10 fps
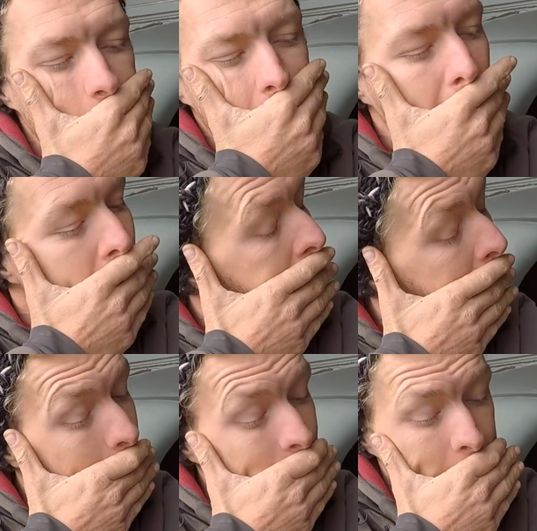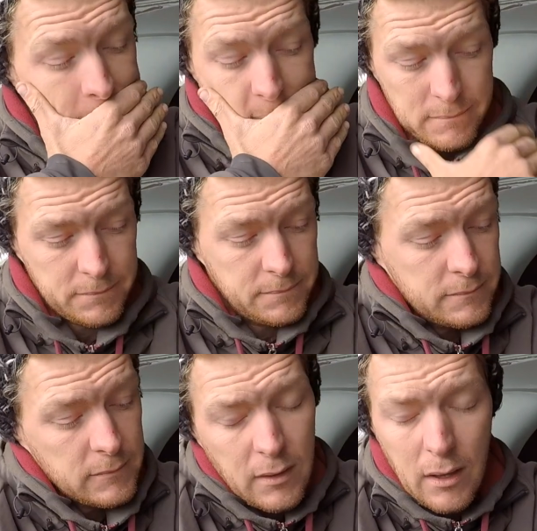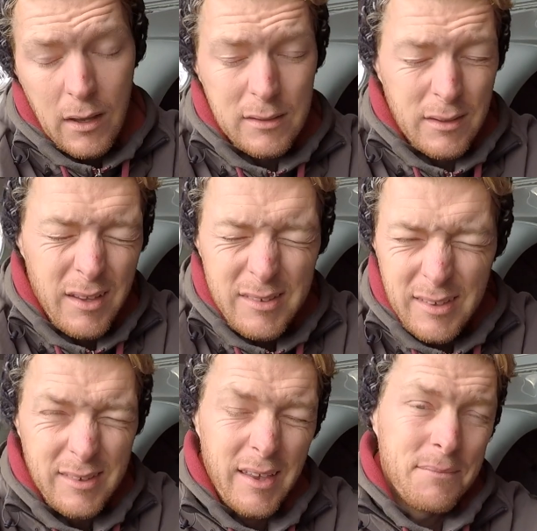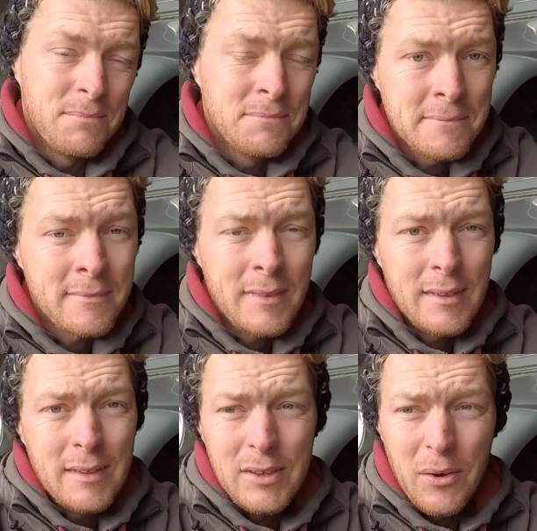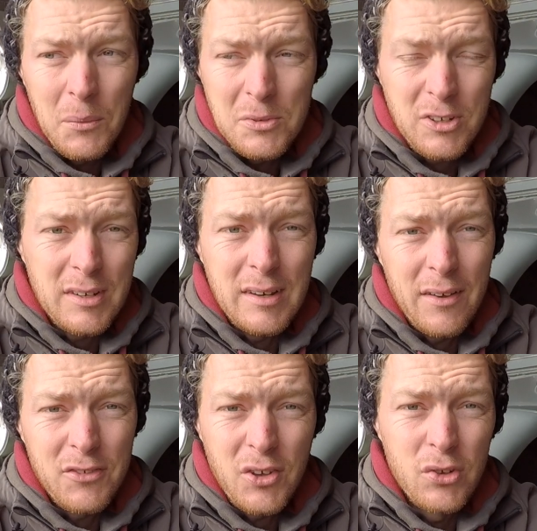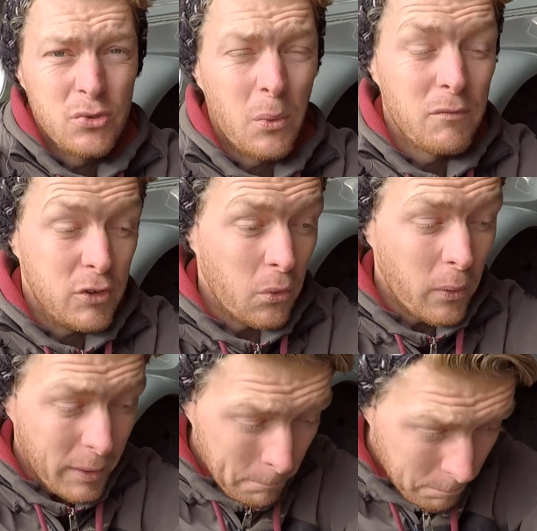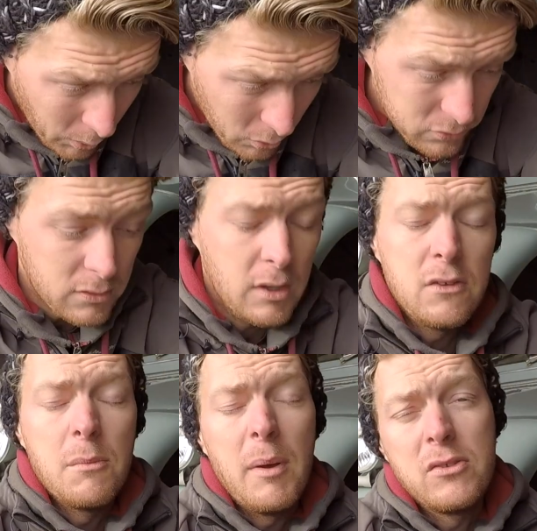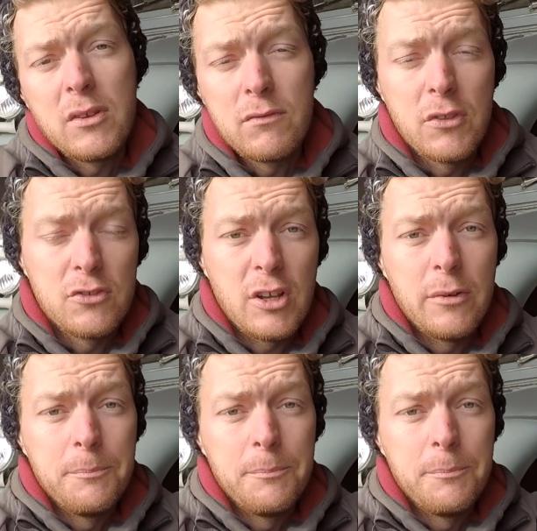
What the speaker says: and as I say, I wish I didn't have to go to one video a week, but it's the best thing for the channel,